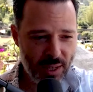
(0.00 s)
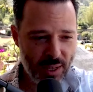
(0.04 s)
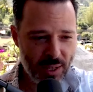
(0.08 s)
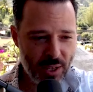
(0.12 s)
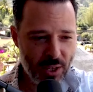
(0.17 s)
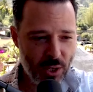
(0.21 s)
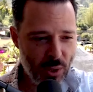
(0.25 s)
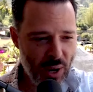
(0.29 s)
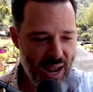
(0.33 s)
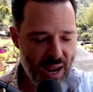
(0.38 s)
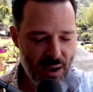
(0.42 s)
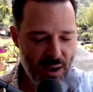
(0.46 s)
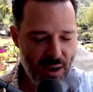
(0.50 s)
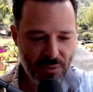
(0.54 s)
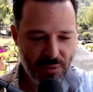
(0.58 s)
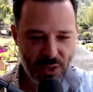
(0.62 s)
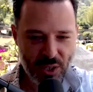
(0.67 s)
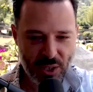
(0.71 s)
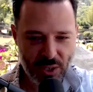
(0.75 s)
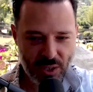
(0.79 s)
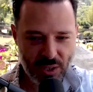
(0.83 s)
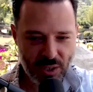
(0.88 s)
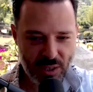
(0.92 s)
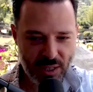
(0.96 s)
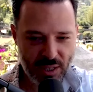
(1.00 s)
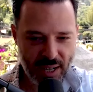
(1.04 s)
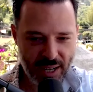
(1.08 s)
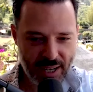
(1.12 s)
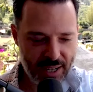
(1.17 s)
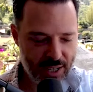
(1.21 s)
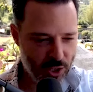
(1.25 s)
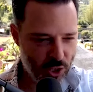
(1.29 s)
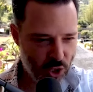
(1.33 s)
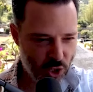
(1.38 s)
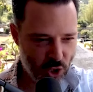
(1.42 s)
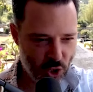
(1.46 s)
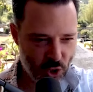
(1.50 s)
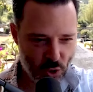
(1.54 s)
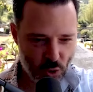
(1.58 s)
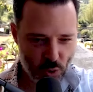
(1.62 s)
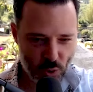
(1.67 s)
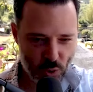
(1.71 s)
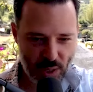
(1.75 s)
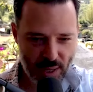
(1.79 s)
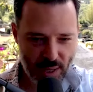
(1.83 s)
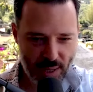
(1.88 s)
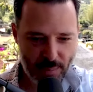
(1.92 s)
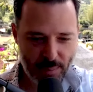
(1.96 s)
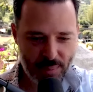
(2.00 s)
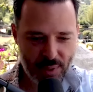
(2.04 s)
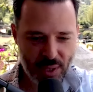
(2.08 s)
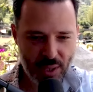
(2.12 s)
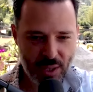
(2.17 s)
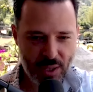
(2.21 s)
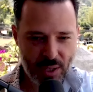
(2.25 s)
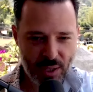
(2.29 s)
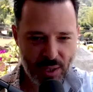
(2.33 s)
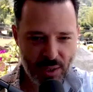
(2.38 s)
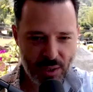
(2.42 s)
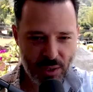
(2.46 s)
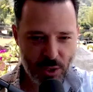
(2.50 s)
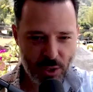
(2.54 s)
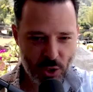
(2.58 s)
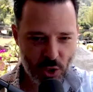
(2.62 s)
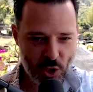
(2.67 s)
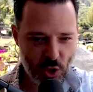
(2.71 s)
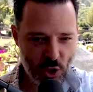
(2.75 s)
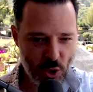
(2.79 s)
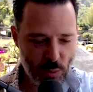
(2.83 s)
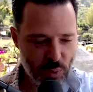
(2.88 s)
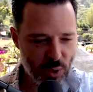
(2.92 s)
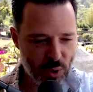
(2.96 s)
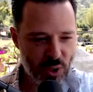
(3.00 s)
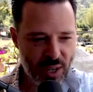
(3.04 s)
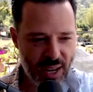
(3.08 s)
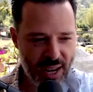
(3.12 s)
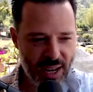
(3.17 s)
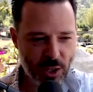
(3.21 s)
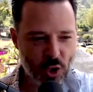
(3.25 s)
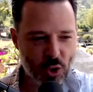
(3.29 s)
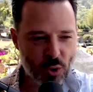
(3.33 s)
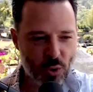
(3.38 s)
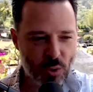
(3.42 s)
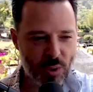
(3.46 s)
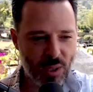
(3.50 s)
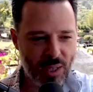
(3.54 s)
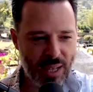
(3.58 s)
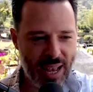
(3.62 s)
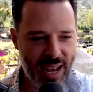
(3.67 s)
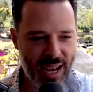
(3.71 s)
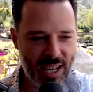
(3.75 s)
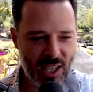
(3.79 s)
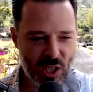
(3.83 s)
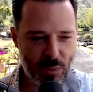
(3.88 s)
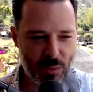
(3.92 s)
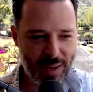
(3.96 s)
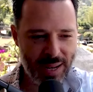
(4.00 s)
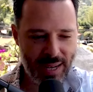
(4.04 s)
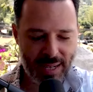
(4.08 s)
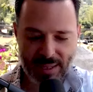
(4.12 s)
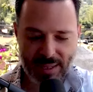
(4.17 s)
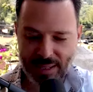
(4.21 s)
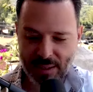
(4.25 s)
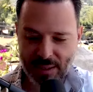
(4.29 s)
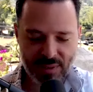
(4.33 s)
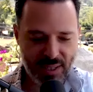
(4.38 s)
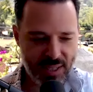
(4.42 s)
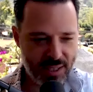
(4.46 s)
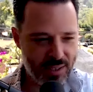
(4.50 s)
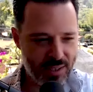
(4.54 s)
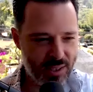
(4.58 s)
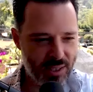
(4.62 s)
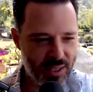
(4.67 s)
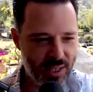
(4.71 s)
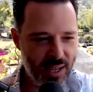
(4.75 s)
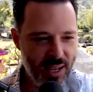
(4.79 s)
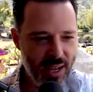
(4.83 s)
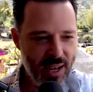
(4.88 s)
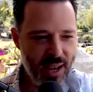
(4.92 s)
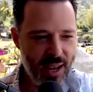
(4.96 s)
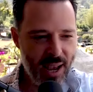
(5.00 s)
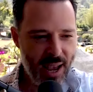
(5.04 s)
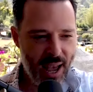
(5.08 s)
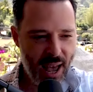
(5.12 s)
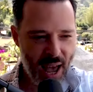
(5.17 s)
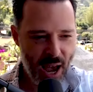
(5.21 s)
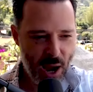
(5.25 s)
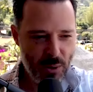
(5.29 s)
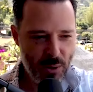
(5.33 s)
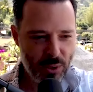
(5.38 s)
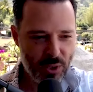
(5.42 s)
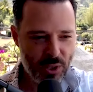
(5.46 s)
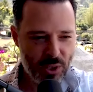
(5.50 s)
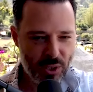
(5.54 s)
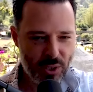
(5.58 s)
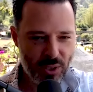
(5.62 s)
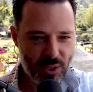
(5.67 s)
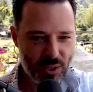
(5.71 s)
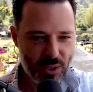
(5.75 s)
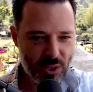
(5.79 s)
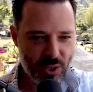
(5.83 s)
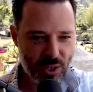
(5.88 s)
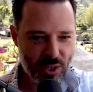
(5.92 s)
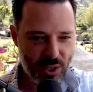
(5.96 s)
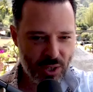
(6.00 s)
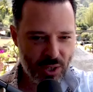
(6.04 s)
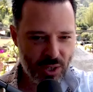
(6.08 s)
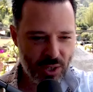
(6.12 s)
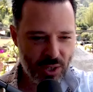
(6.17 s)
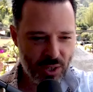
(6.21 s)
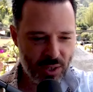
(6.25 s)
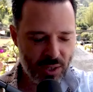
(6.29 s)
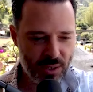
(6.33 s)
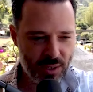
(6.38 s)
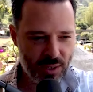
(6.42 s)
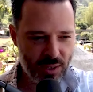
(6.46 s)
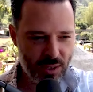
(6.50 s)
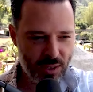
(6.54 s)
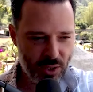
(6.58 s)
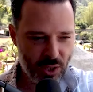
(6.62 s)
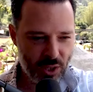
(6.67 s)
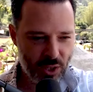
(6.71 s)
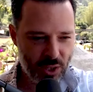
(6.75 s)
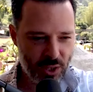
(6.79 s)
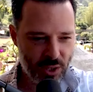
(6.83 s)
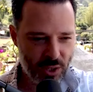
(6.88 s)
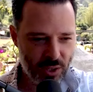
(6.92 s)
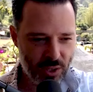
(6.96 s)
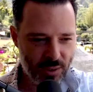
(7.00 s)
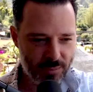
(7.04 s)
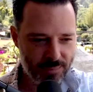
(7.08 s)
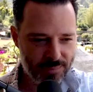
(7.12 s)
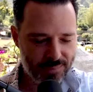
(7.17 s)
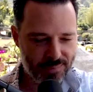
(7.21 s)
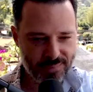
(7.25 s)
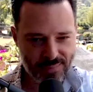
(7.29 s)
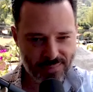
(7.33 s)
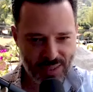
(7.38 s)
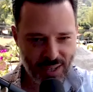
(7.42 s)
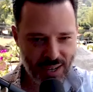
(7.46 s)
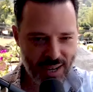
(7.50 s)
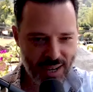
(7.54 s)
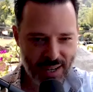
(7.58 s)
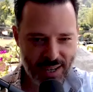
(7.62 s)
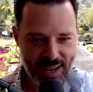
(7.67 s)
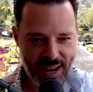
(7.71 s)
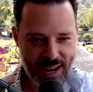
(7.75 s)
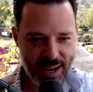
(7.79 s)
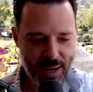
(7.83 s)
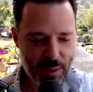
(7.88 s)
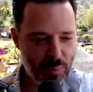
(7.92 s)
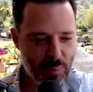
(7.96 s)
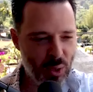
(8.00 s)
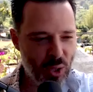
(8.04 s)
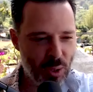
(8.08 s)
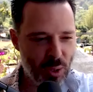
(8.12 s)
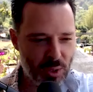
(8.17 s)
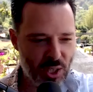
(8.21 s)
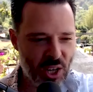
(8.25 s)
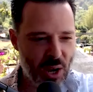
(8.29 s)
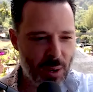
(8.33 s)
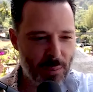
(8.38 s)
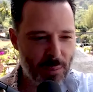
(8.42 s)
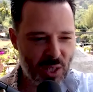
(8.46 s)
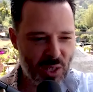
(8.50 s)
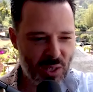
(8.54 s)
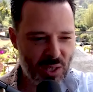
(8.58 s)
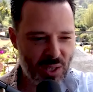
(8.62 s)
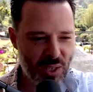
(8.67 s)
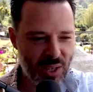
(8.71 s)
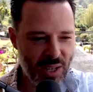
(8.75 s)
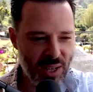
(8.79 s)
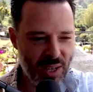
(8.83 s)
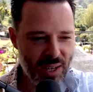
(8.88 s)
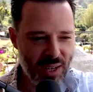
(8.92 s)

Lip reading: You have to kind of scrub the supernatural aspect of it out to kind of pull up Thomas